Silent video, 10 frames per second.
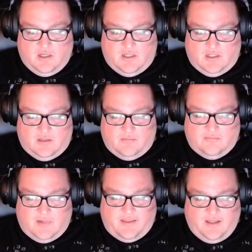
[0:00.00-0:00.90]

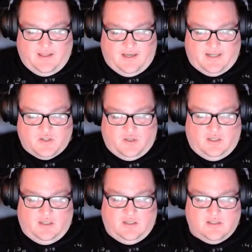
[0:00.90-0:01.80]
I think that
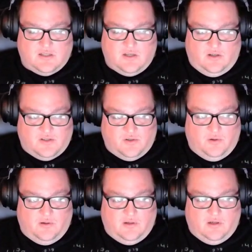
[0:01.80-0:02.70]
actually is
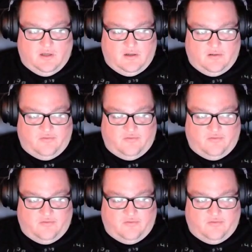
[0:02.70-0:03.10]
also a